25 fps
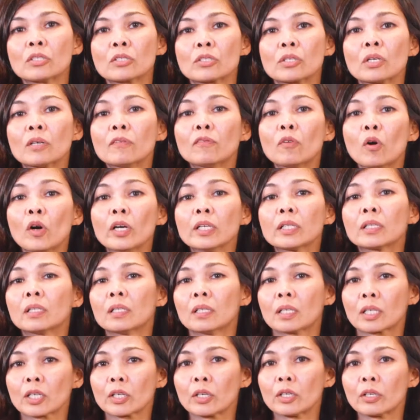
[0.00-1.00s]
To avoid
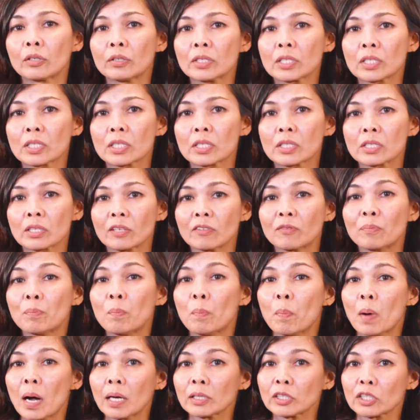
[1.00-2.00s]
the occurrences of
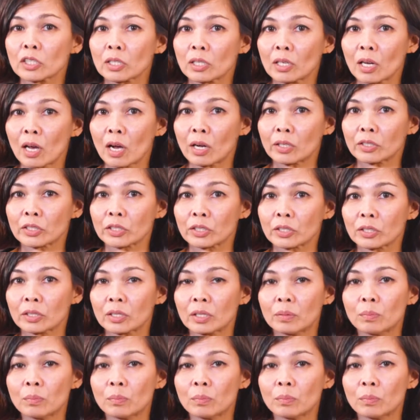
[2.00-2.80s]
much larger